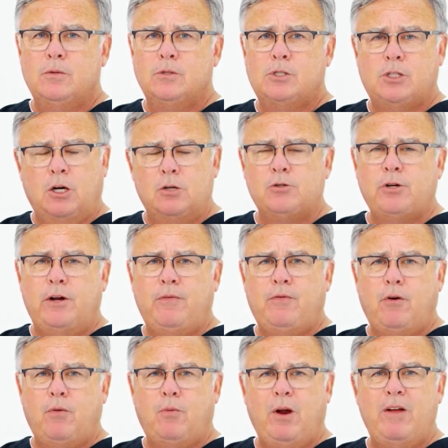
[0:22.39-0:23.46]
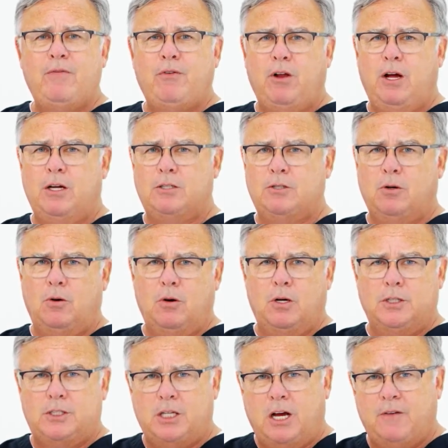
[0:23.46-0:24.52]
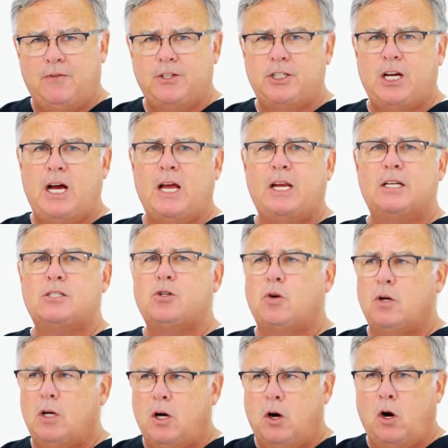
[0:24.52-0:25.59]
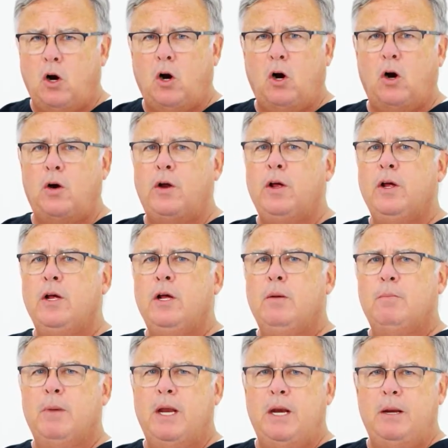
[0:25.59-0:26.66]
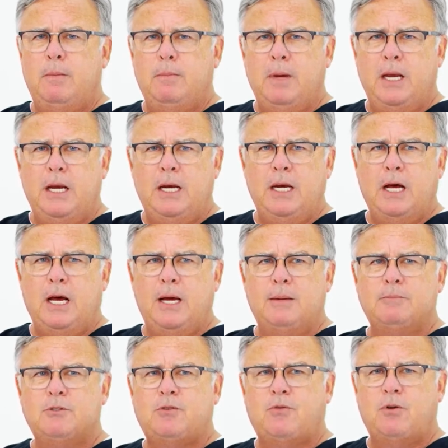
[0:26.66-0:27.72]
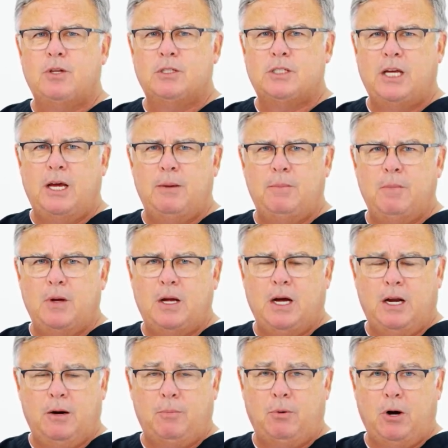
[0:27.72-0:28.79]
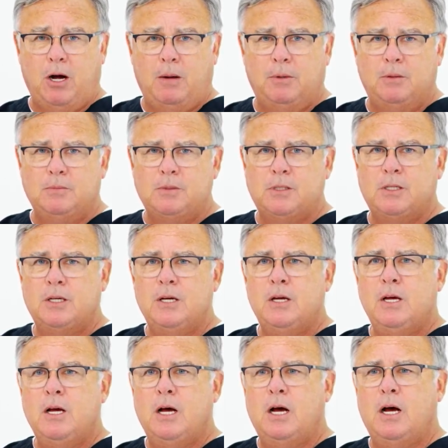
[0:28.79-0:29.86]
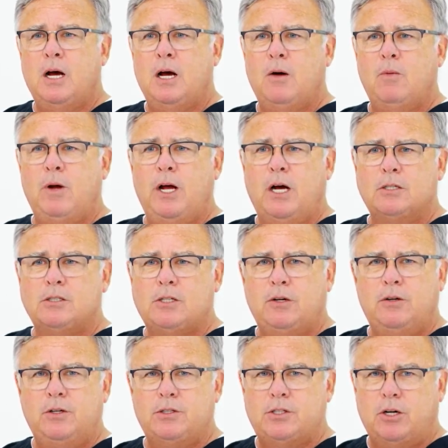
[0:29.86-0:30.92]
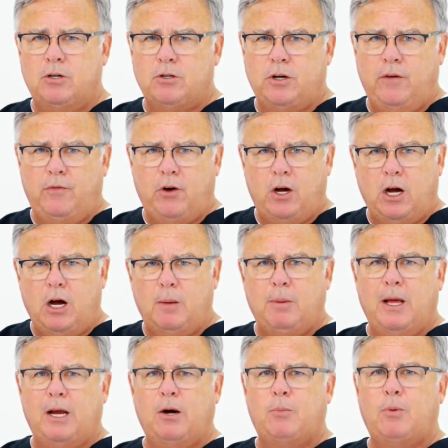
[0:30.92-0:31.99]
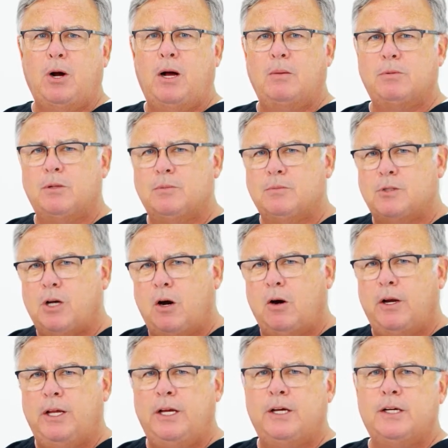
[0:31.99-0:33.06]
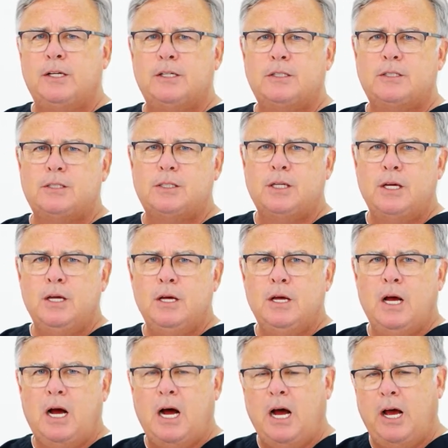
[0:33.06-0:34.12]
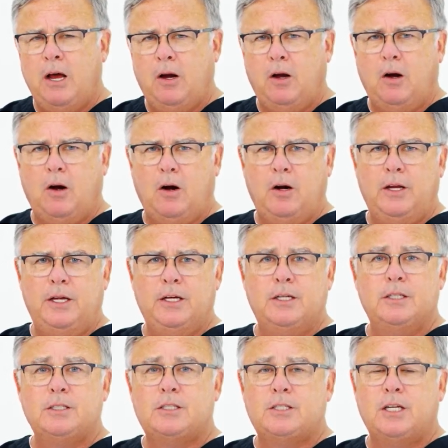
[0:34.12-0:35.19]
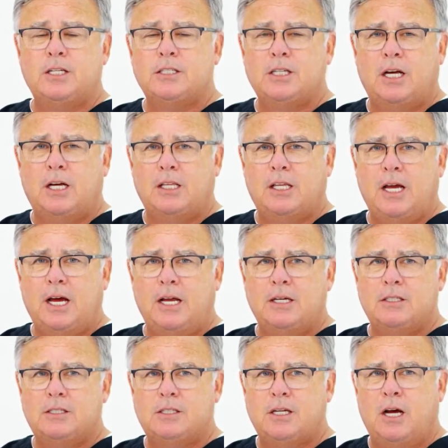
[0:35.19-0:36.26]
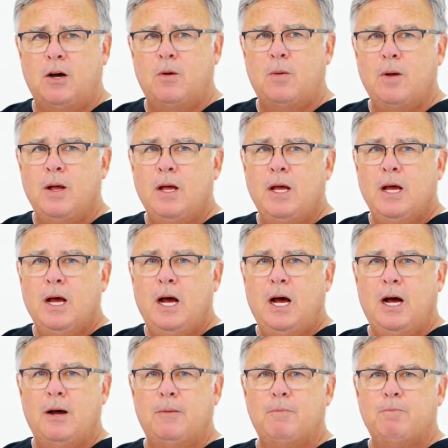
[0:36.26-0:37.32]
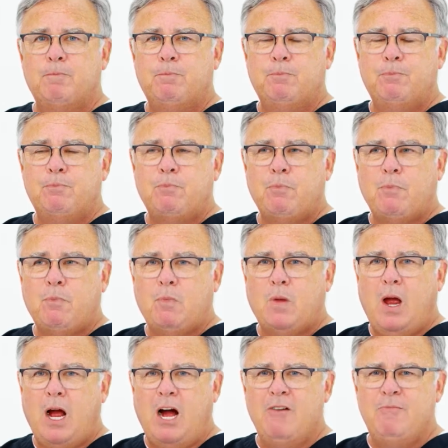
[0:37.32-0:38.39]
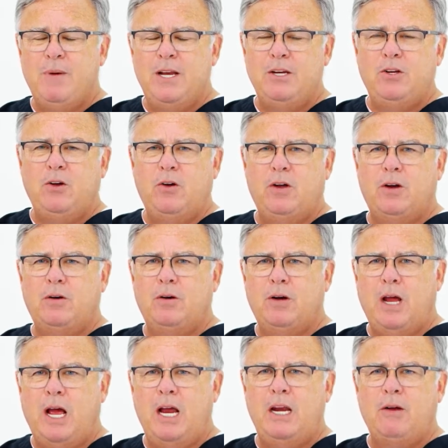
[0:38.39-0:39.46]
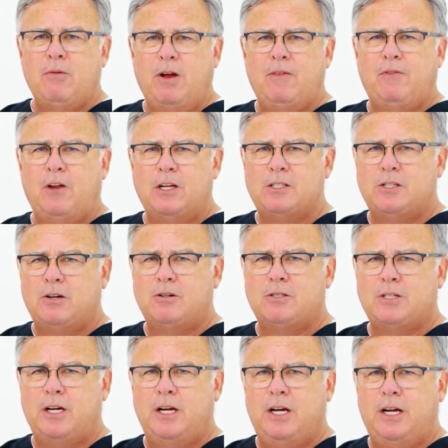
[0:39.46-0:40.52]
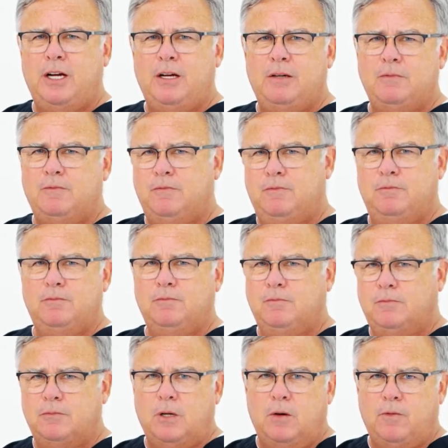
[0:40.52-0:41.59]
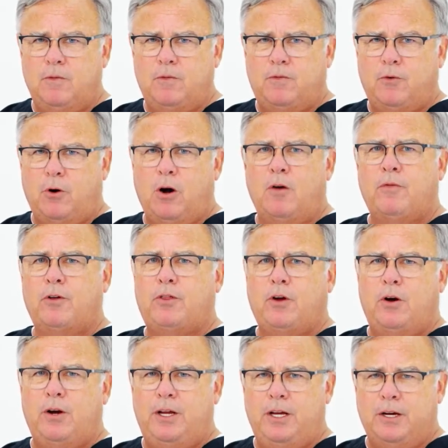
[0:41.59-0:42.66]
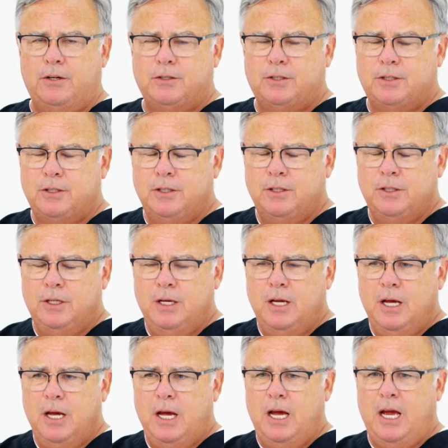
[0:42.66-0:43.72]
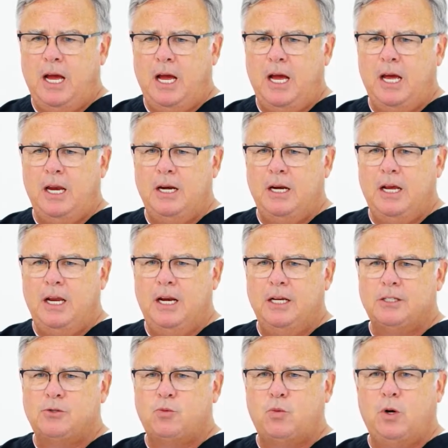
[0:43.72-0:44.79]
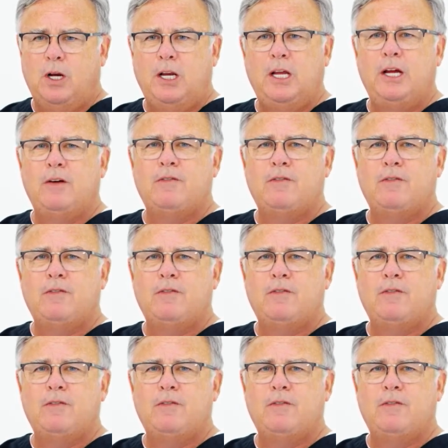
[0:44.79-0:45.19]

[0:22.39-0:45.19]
surgery for reflux or esophagitis or GERD, many names for the same kind of problems. We also do surgery for gallbladder problems, hernias, hiatal hernias, things like that. So I've been doing anti-reflux surgery for over 30 years, and it has really